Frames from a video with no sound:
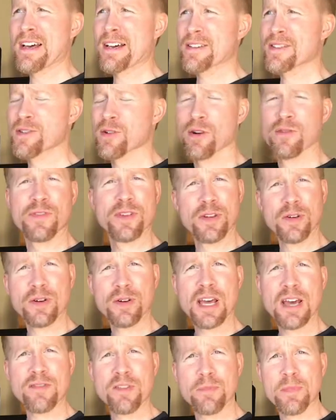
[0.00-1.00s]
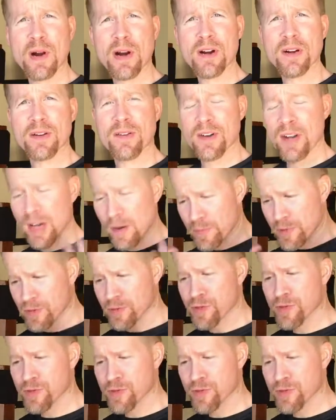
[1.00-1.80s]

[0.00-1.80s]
So if you don't have a partner, it helps you